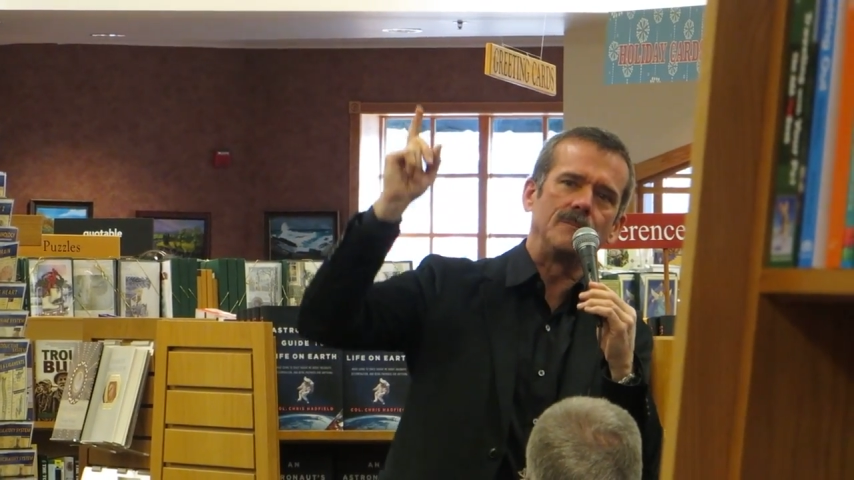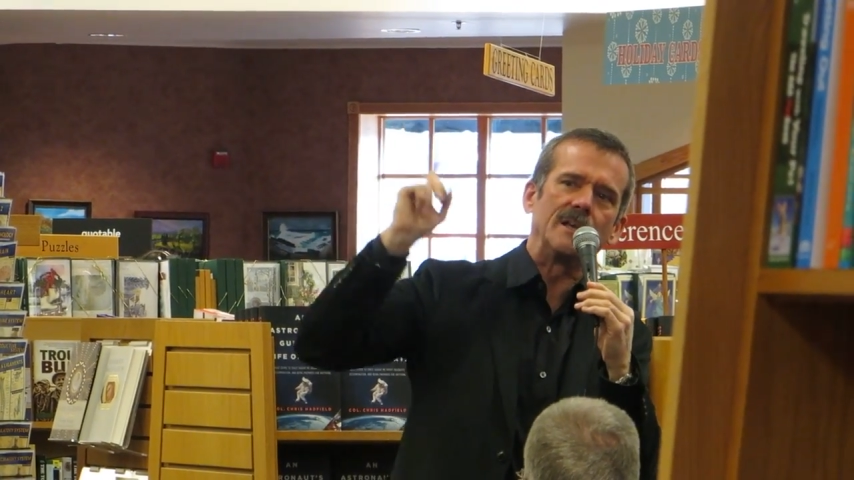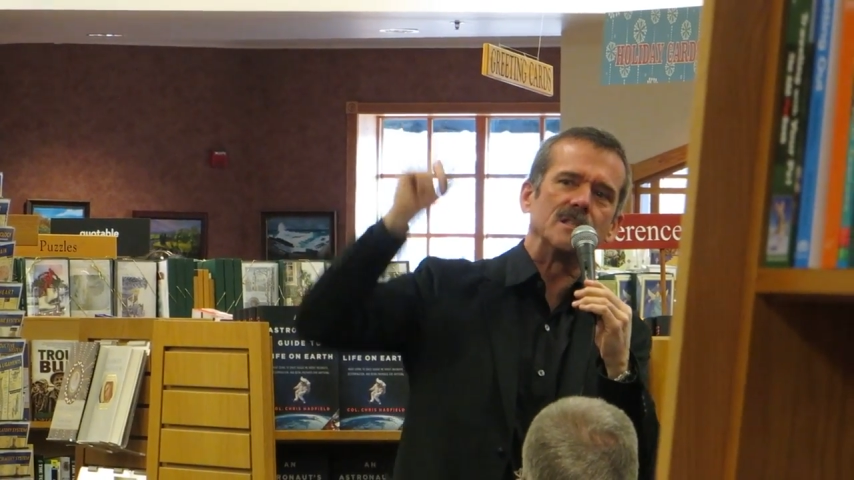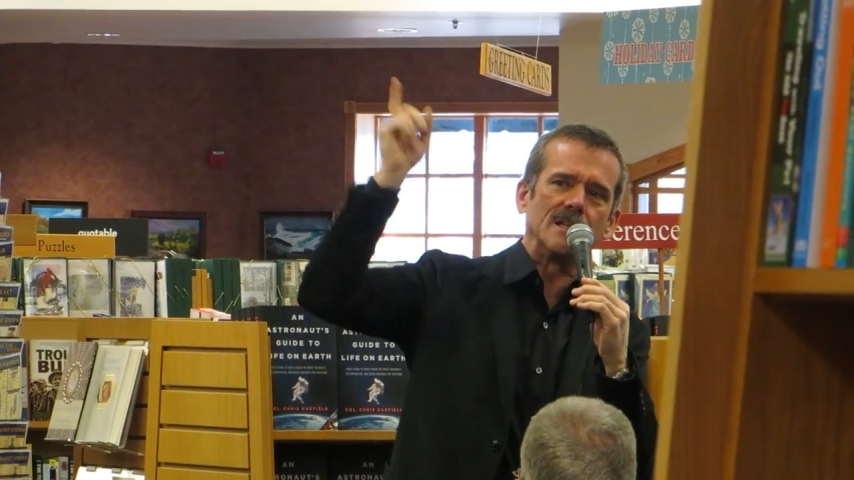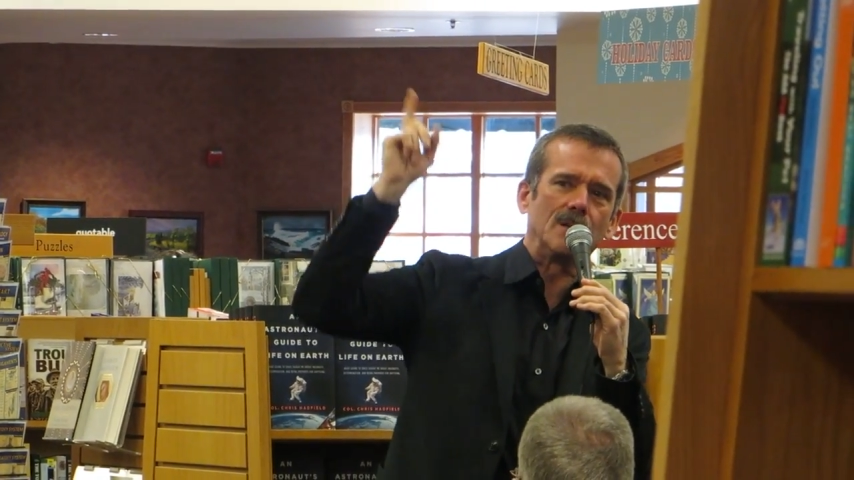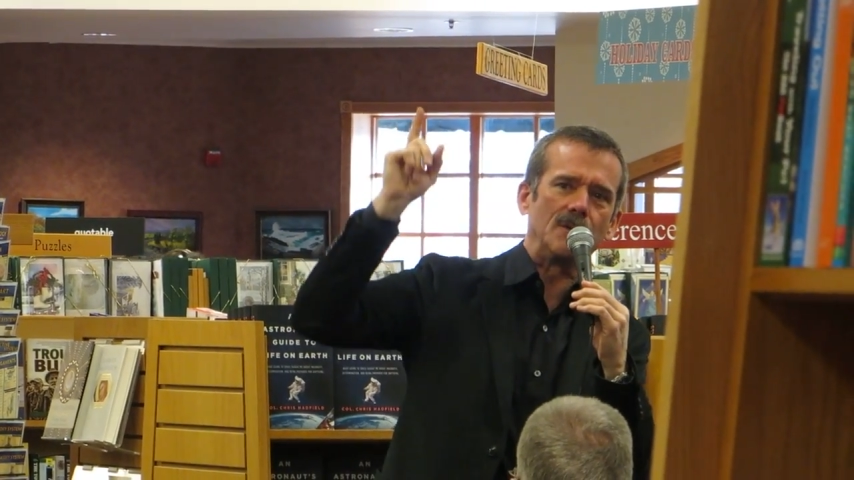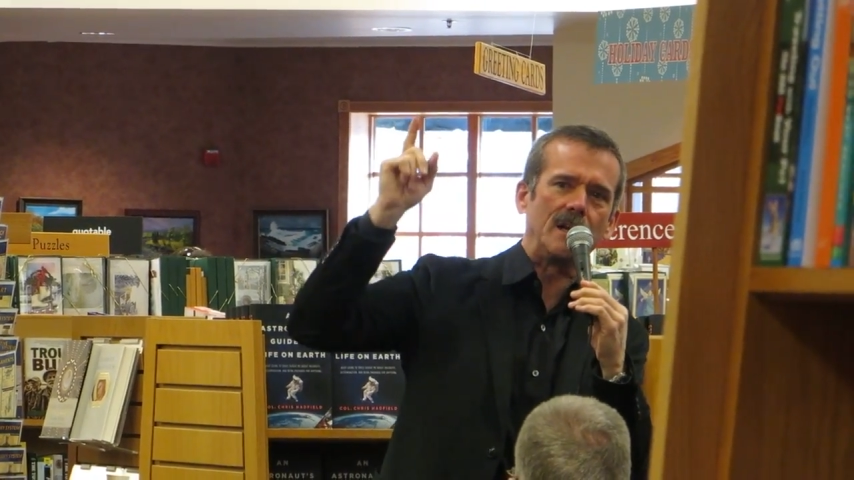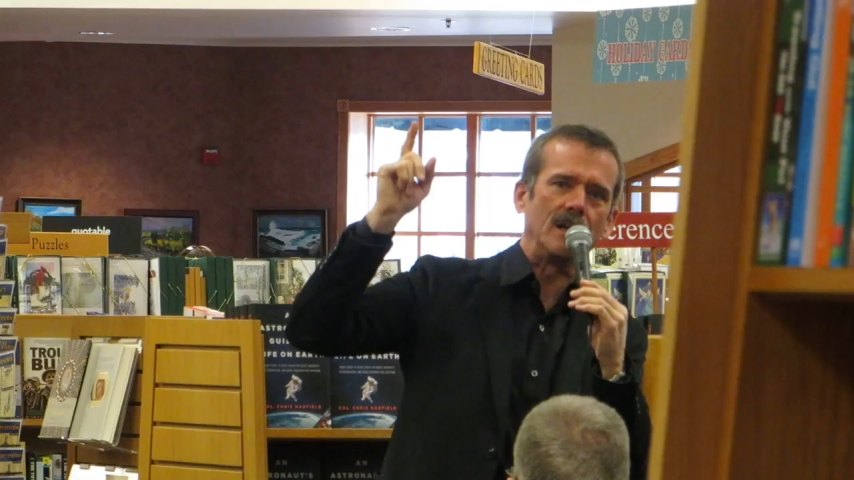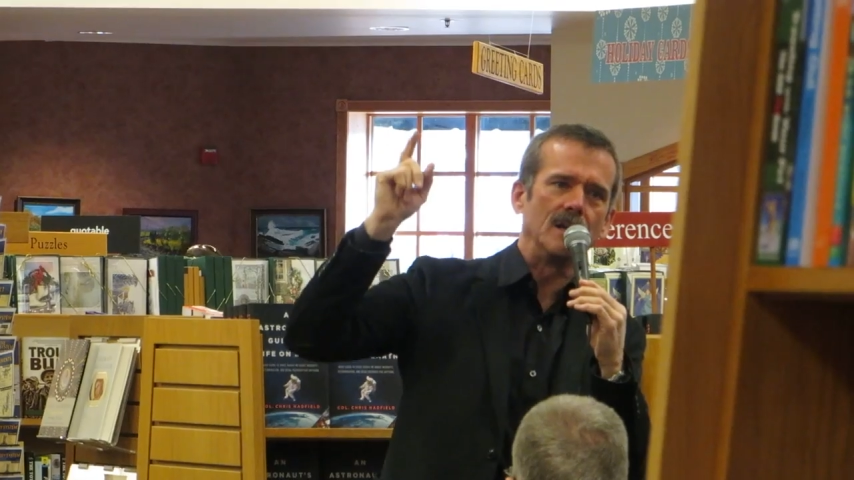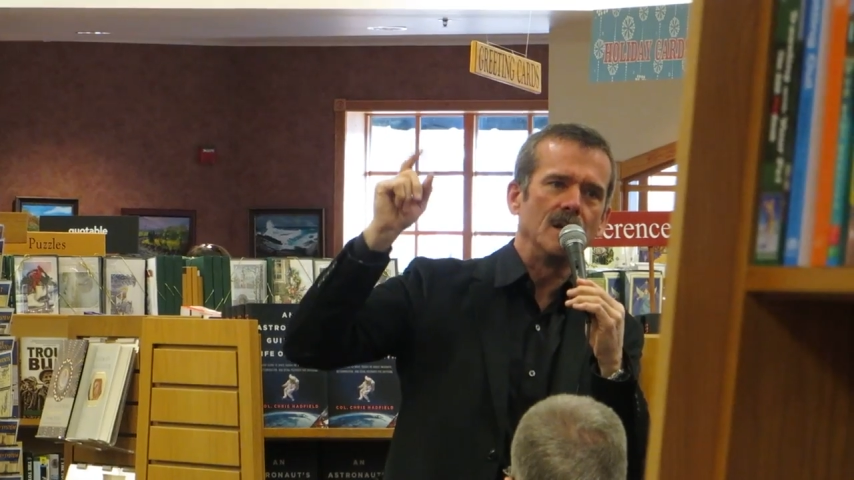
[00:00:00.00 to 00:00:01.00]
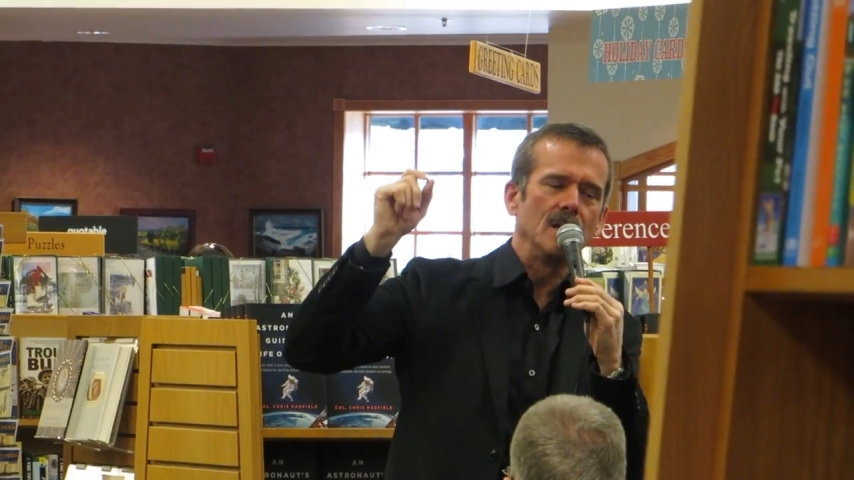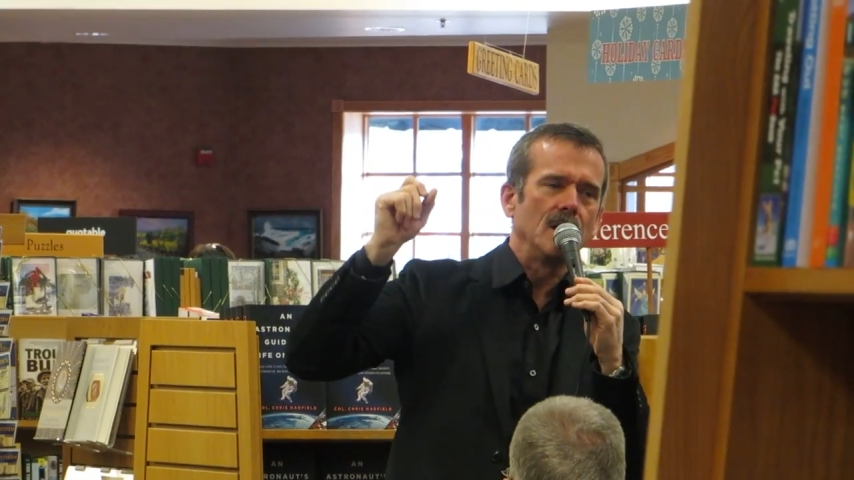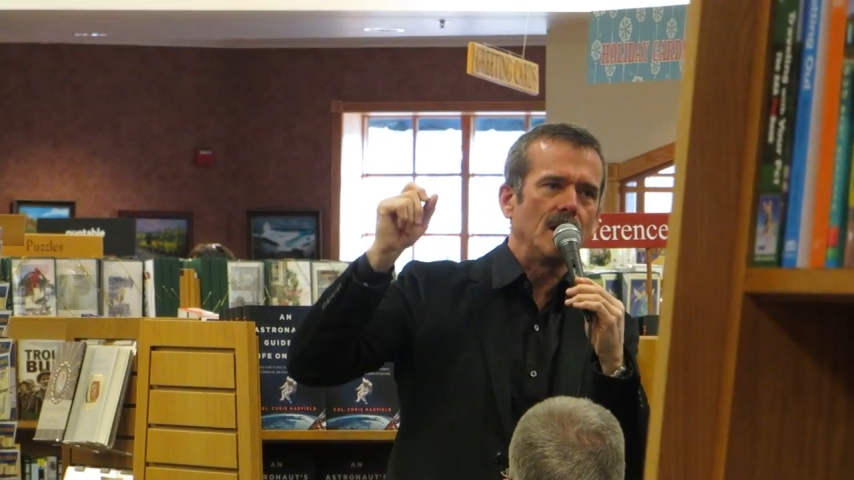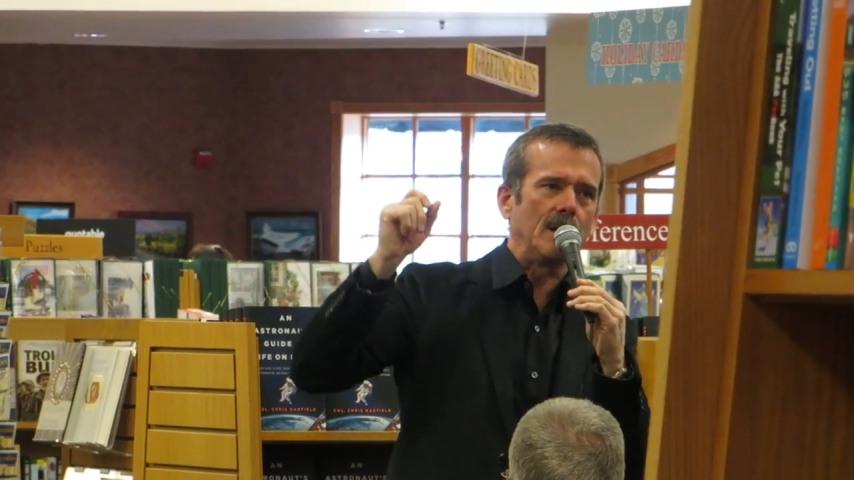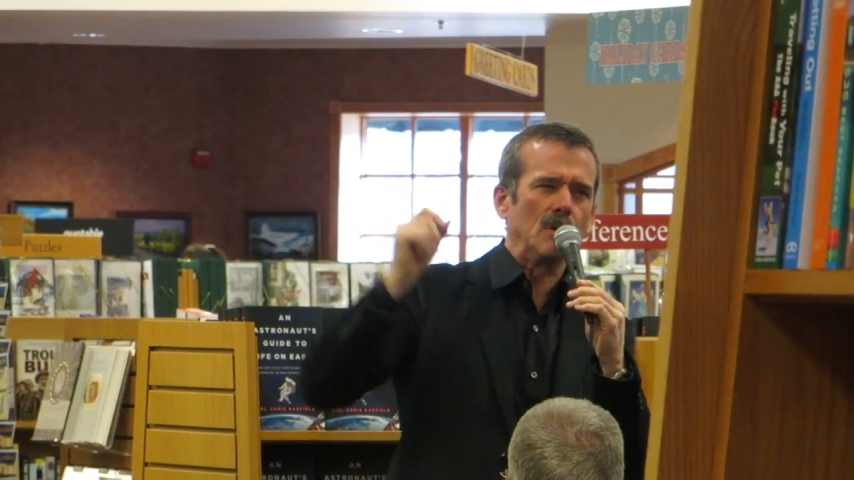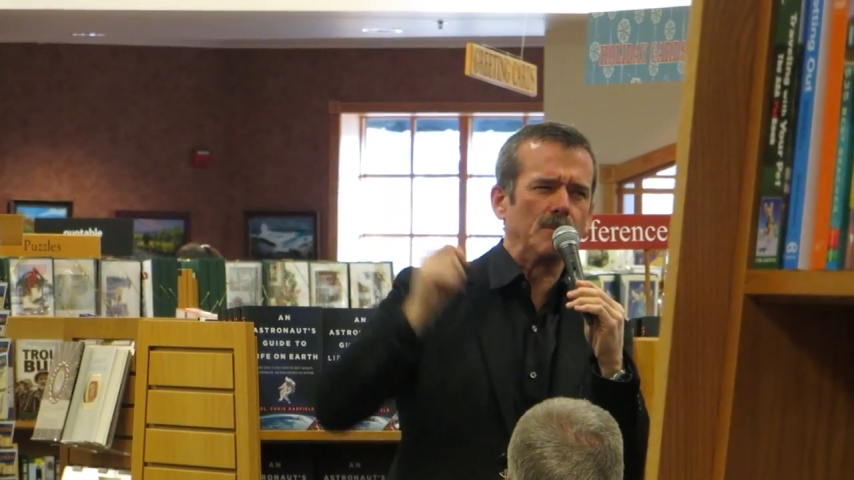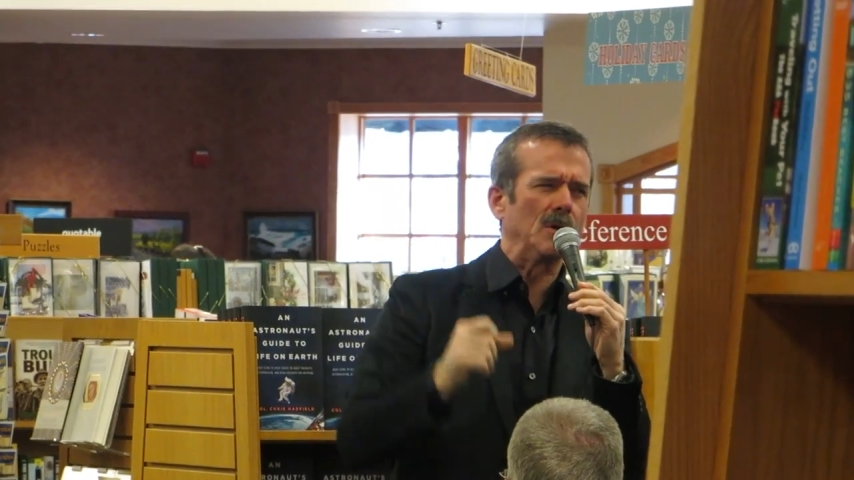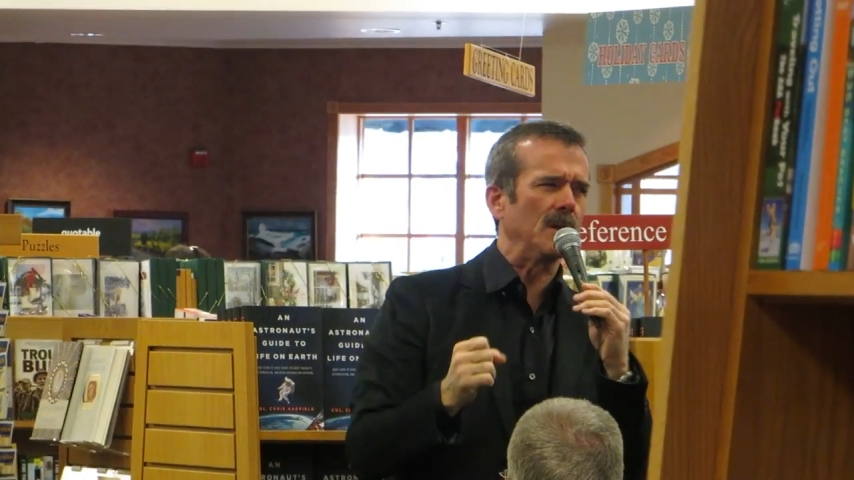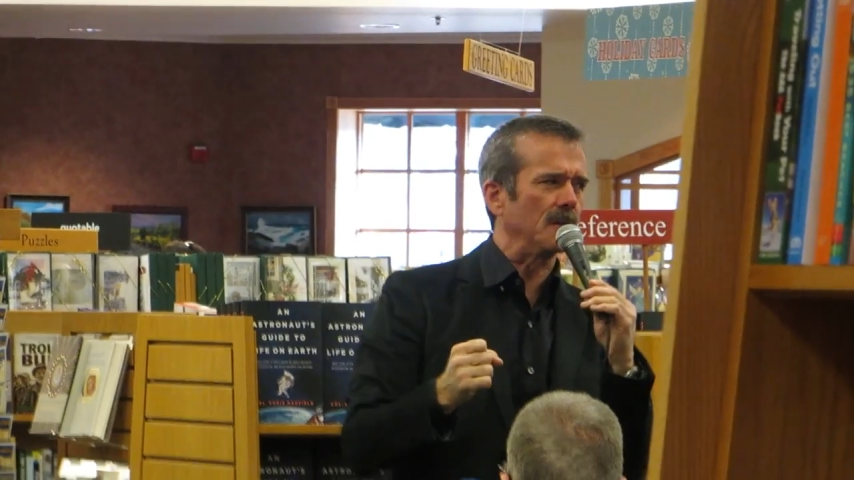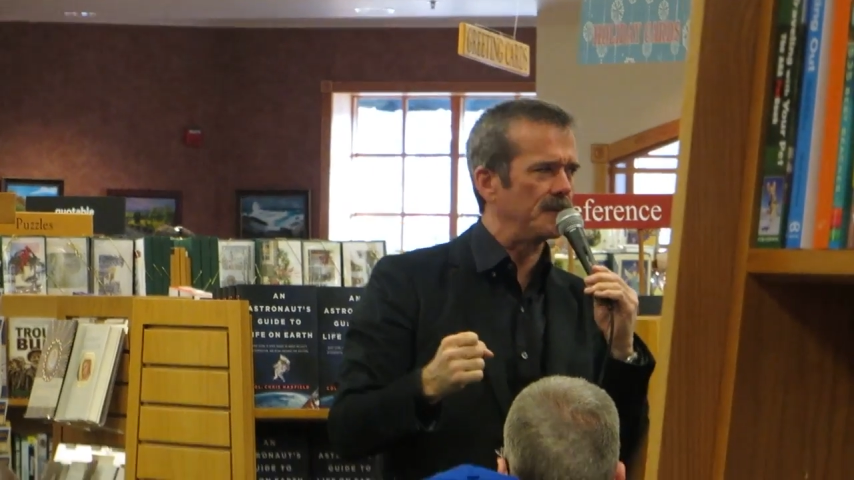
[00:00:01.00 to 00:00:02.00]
accelerating, and we're burning